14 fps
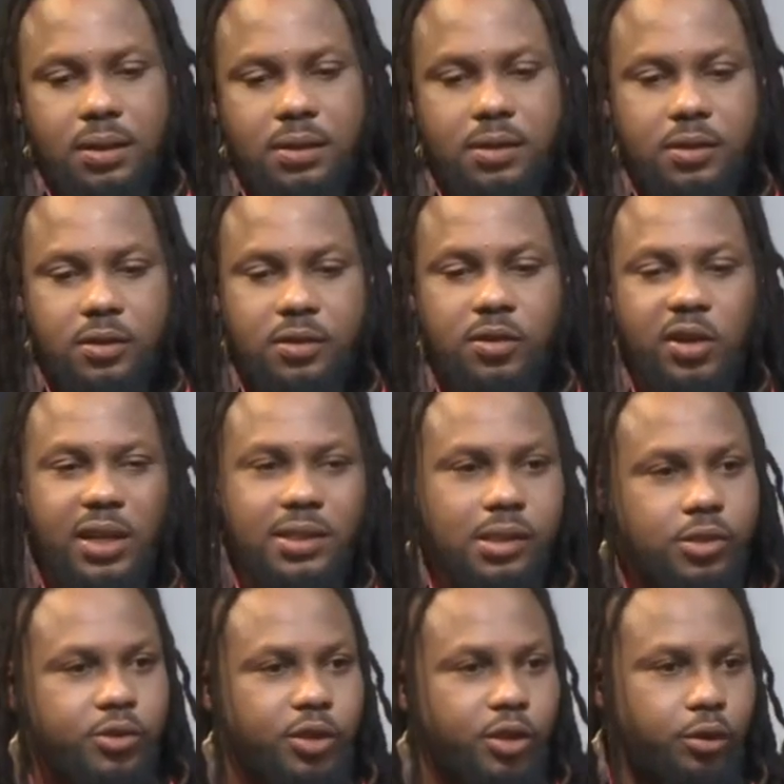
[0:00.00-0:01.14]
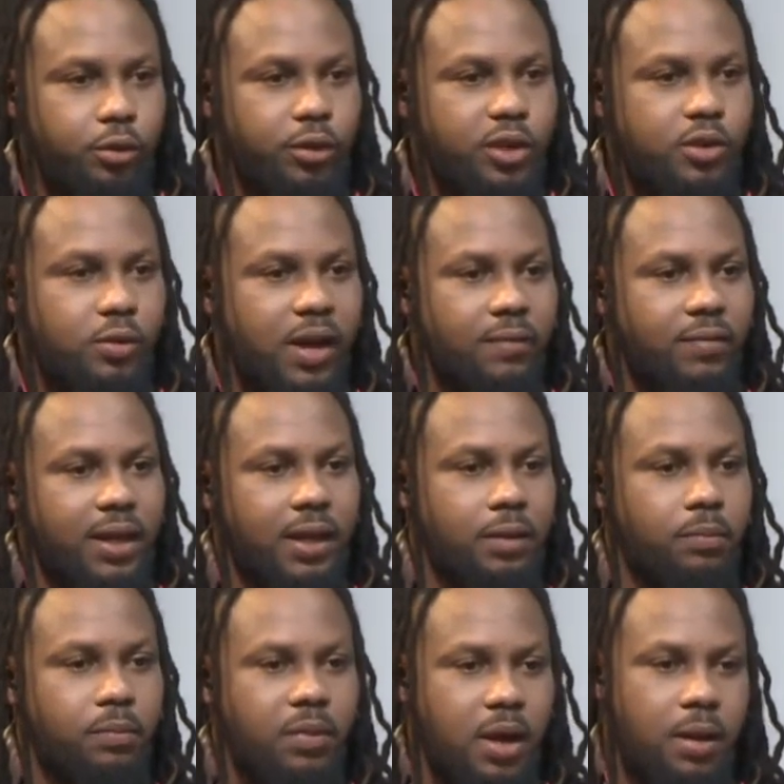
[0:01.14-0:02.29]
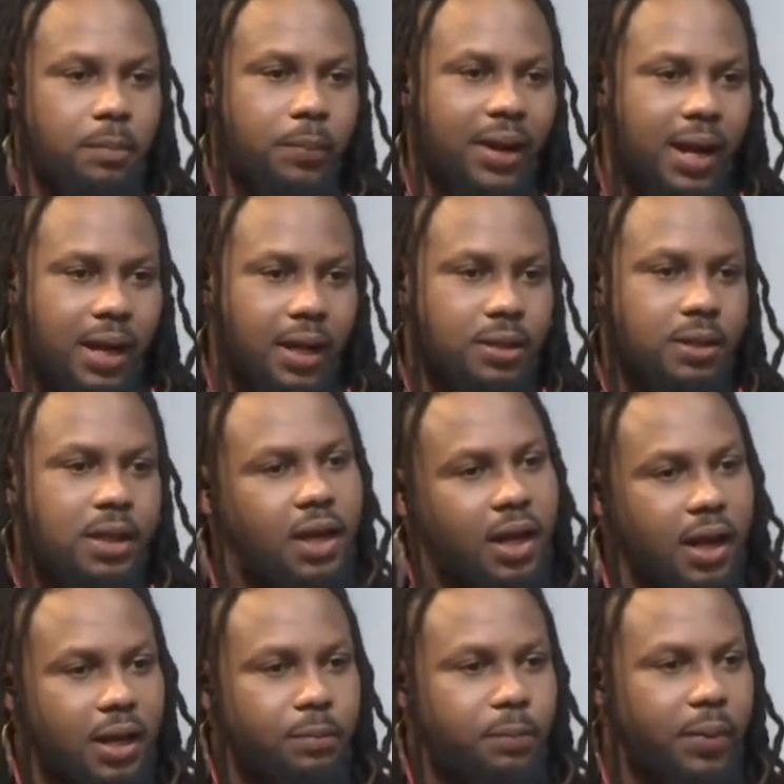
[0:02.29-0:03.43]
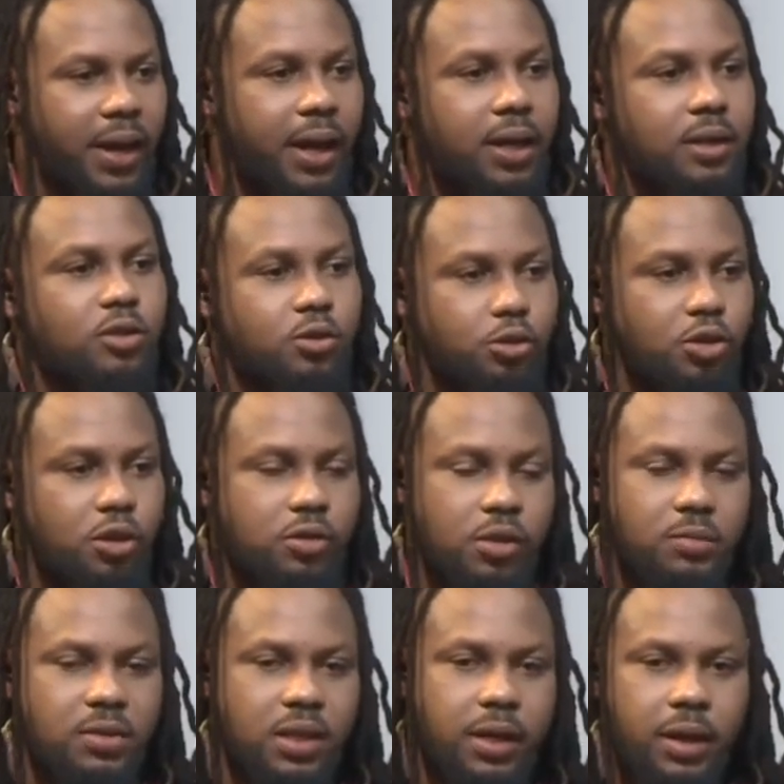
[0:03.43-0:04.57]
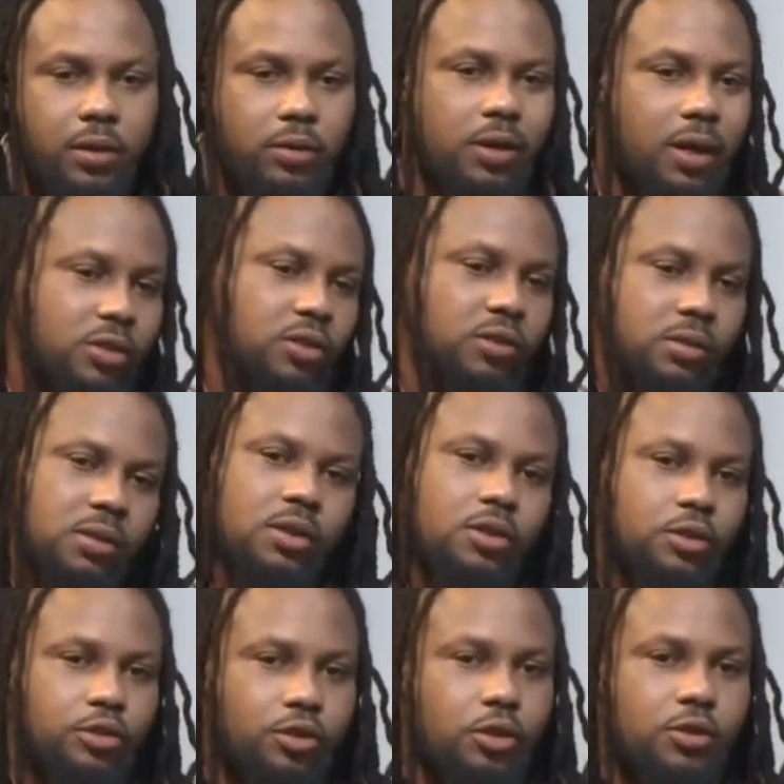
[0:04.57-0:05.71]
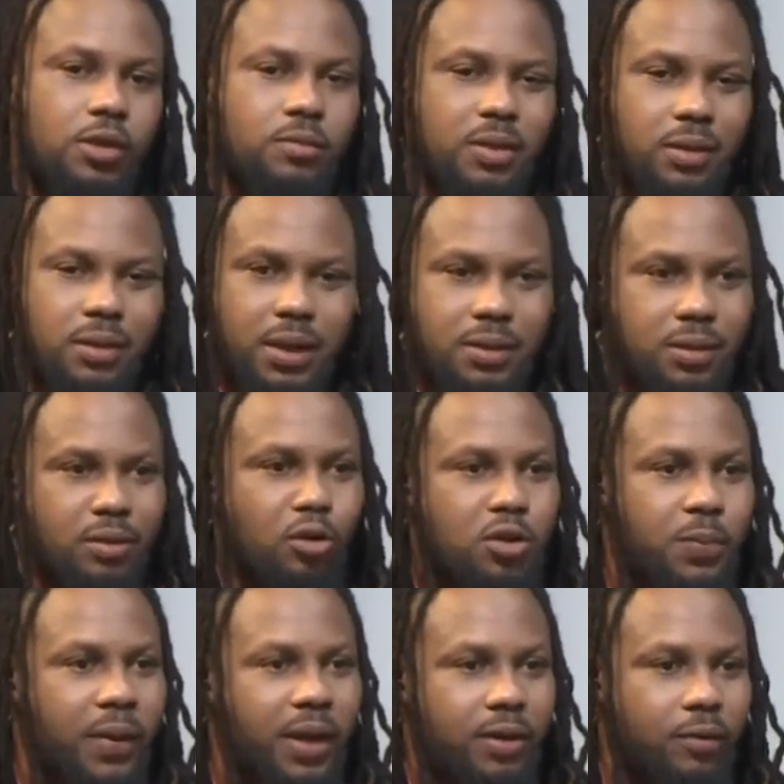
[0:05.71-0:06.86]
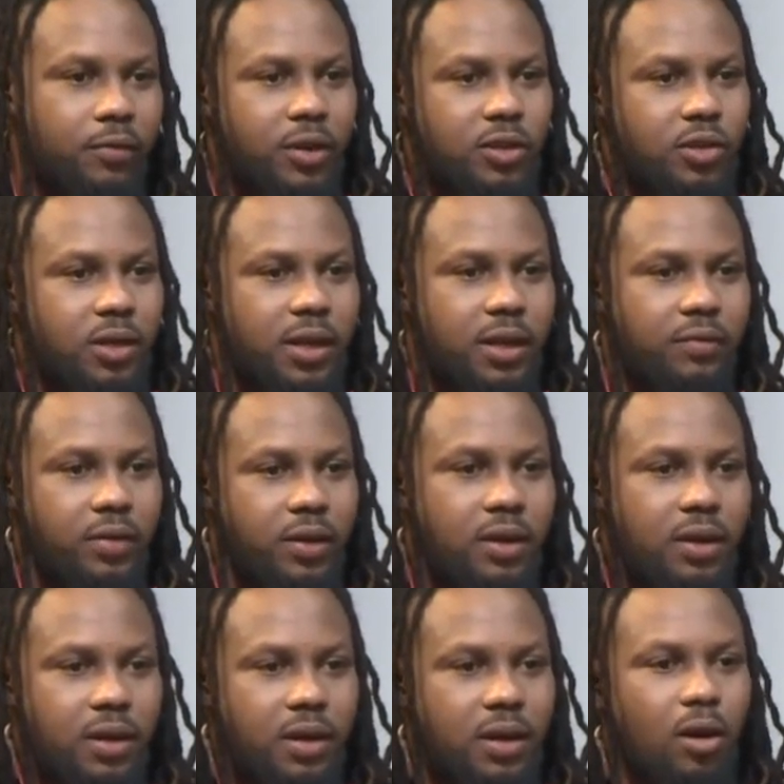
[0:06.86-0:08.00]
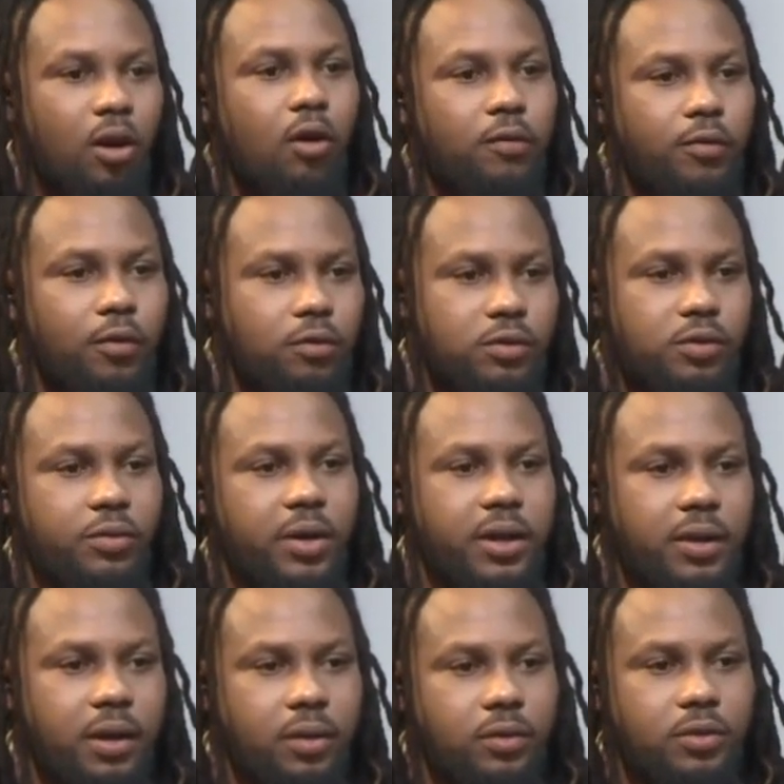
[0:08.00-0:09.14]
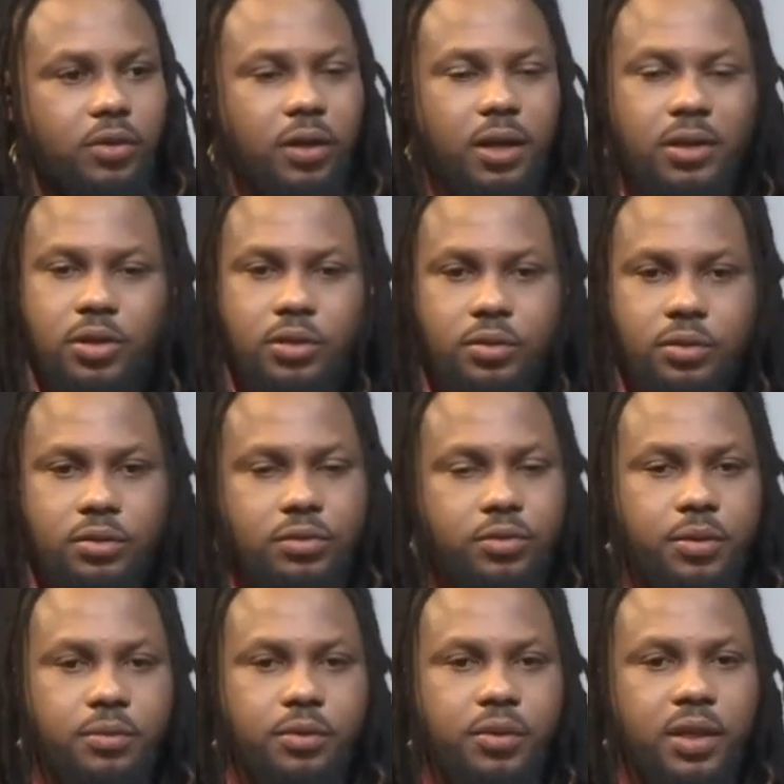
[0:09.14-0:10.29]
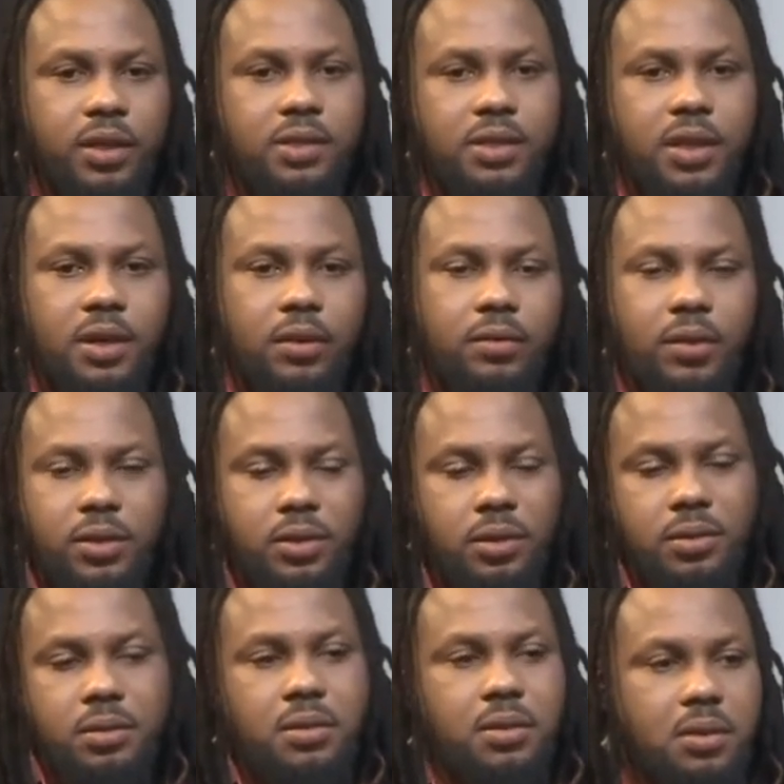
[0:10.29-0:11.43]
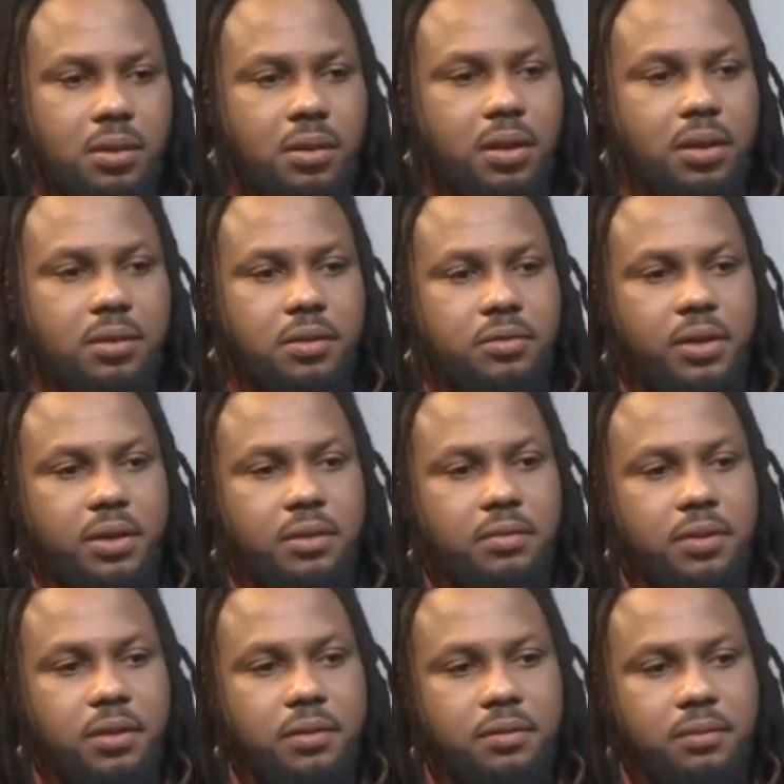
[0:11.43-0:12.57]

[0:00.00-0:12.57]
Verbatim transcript: it's, it's, not necessary you need to have like a, a pad and yeah. pen to jot something down. You can just jot something. Like There's notepad on virtually every yep. yeah, all phones right now, so you can just scribble things down and just yeah, just write something.